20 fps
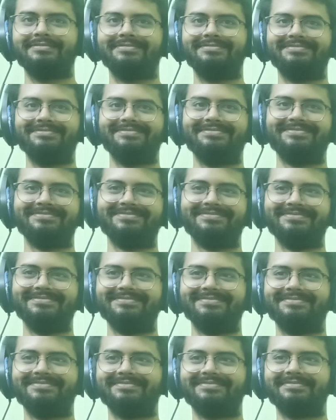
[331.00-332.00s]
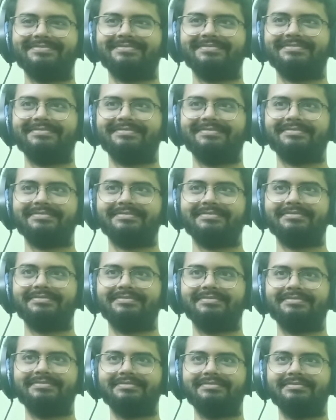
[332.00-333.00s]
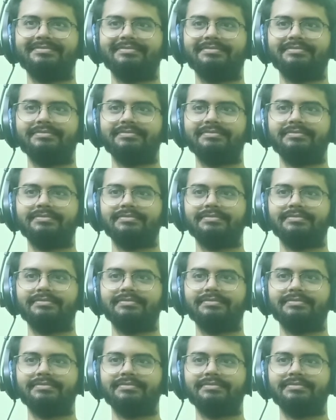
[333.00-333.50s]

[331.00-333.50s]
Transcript: No one is speaking in this clip.